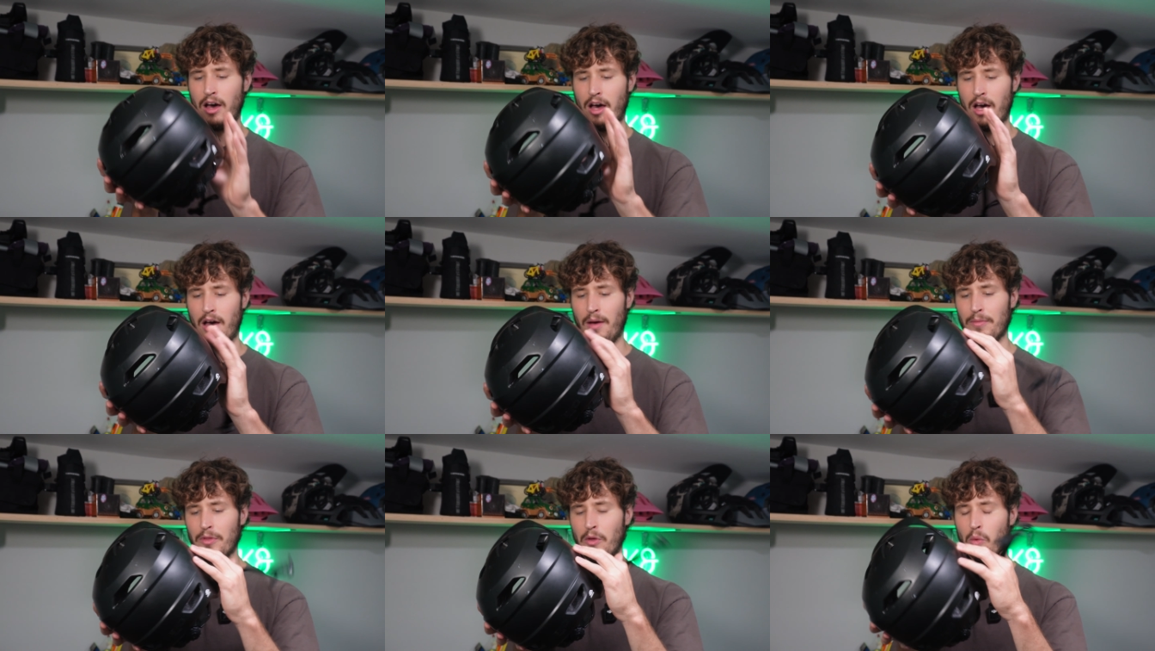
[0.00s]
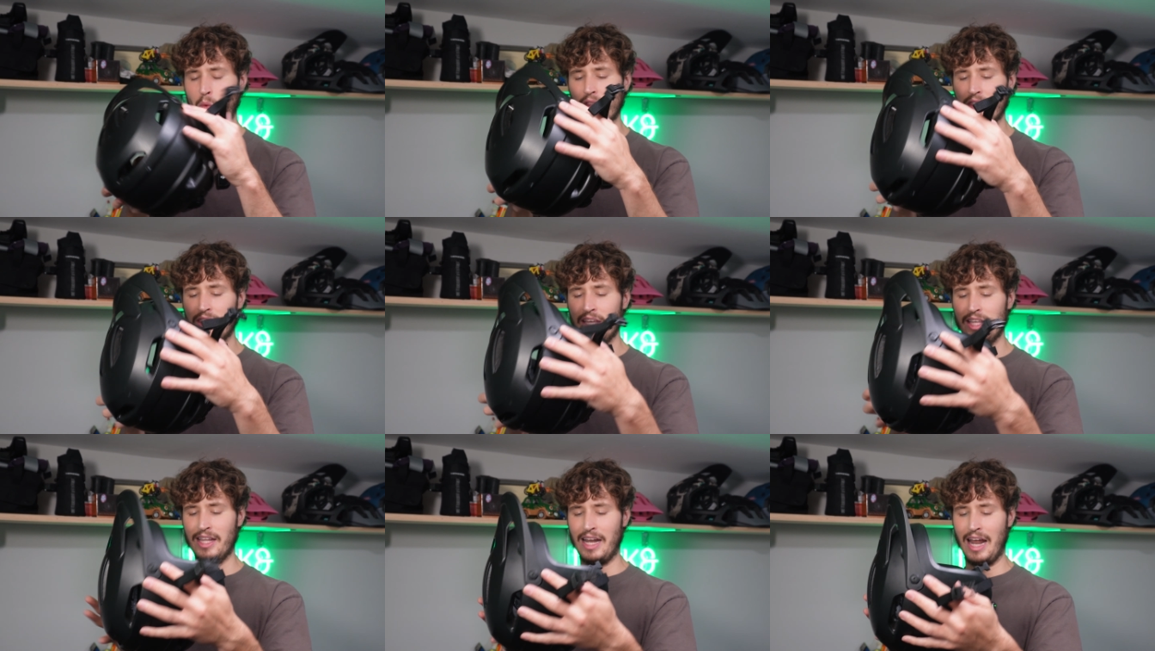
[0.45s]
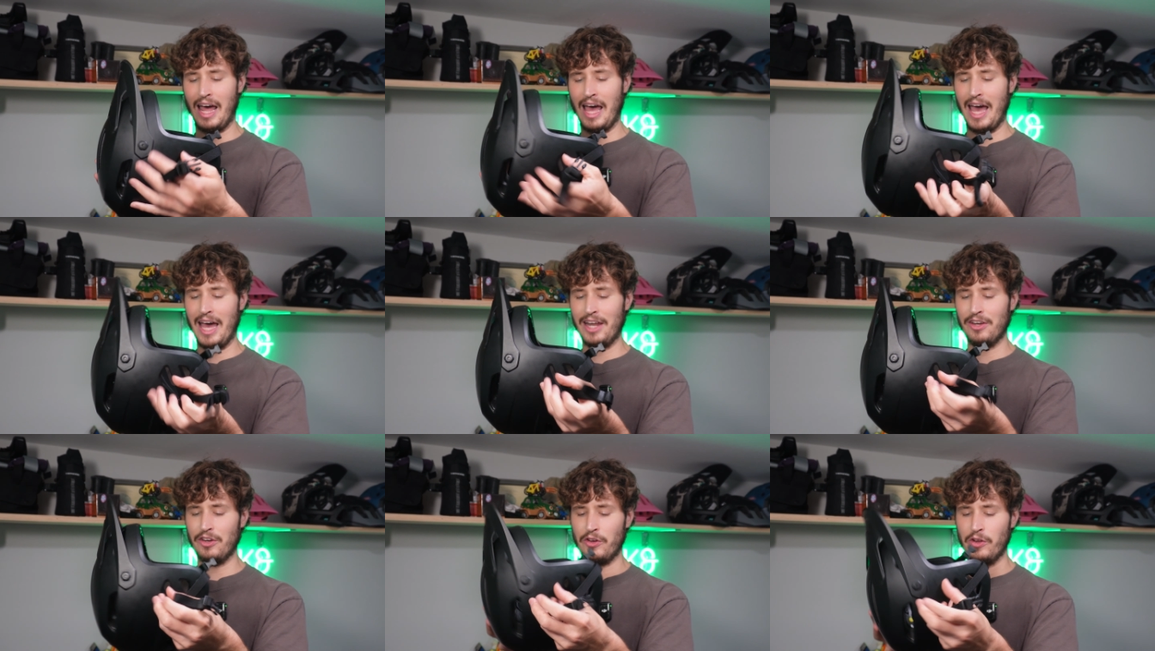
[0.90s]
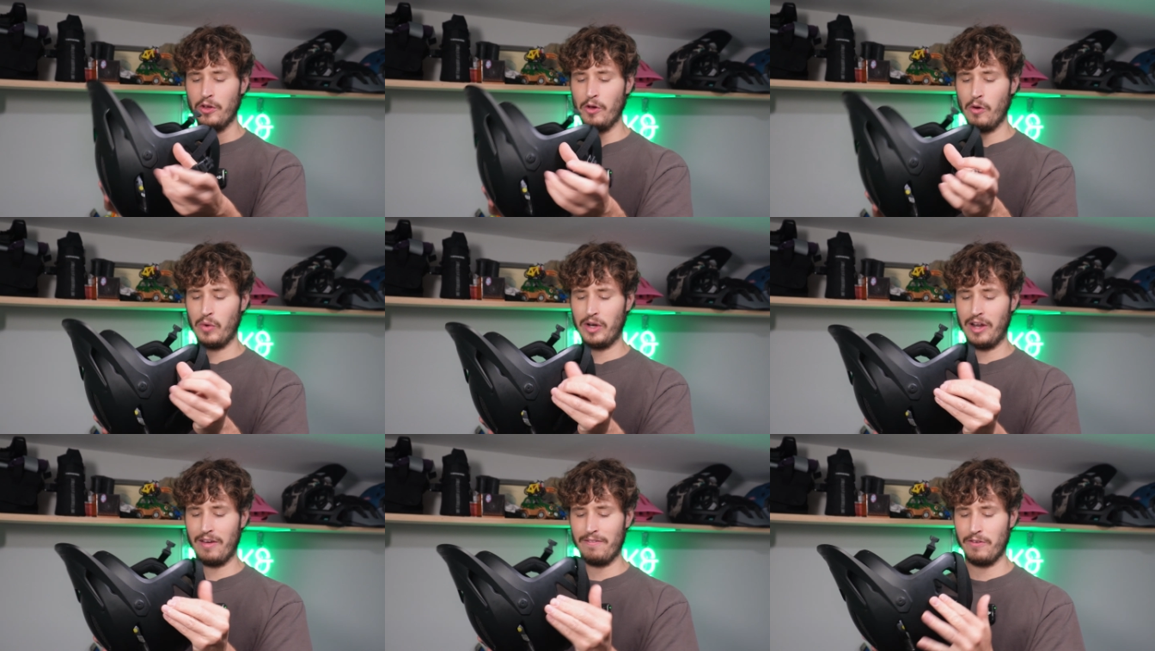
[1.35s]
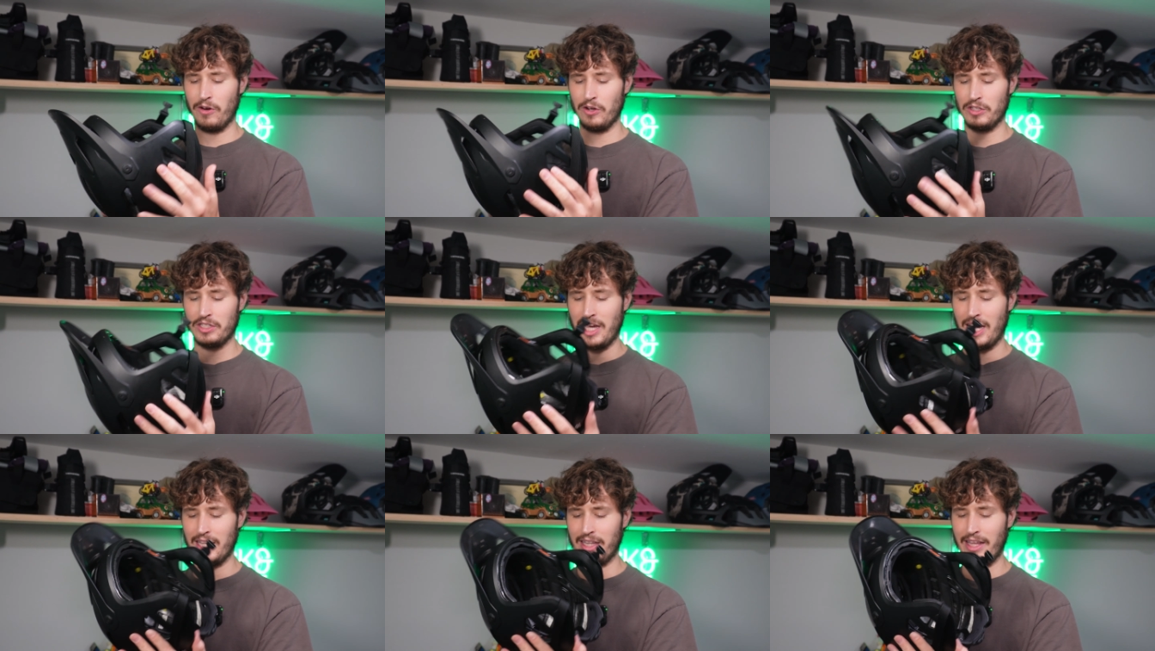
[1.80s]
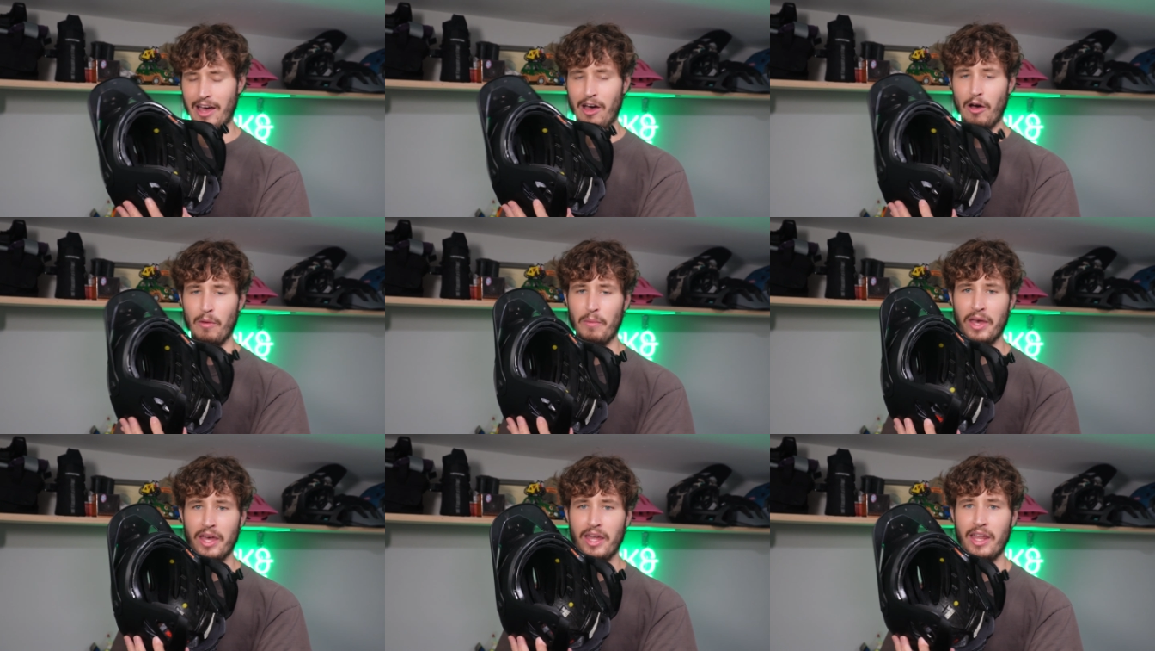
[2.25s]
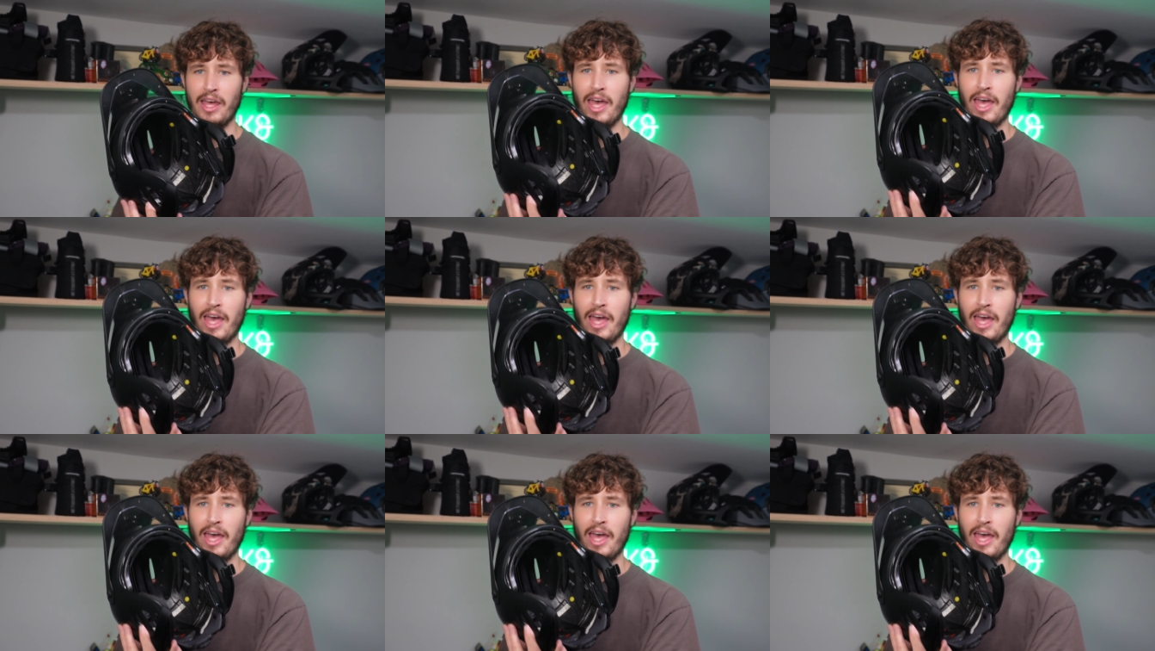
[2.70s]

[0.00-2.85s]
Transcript: The one thing that I had to do when I first got the helmet,